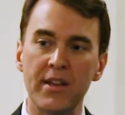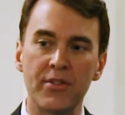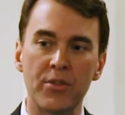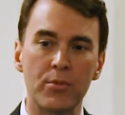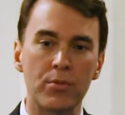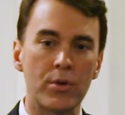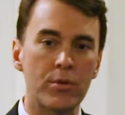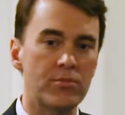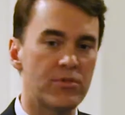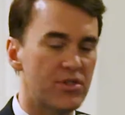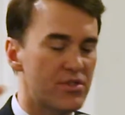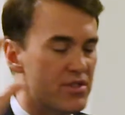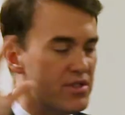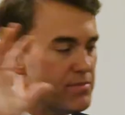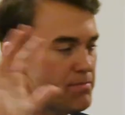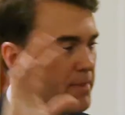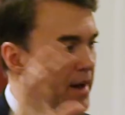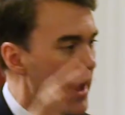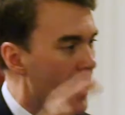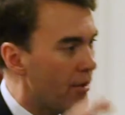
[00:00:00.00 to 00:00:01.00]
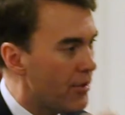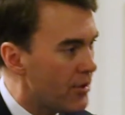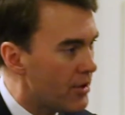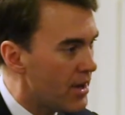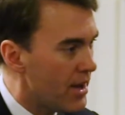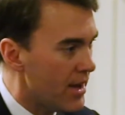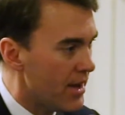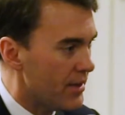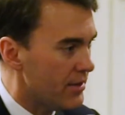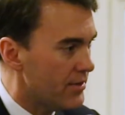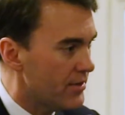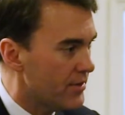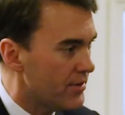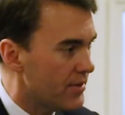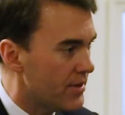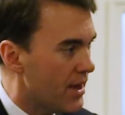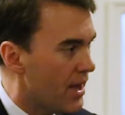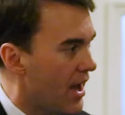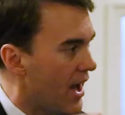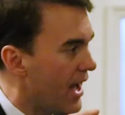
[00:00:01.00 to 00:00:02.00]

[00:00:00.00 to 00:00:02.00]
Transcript: in the room to just bow their heads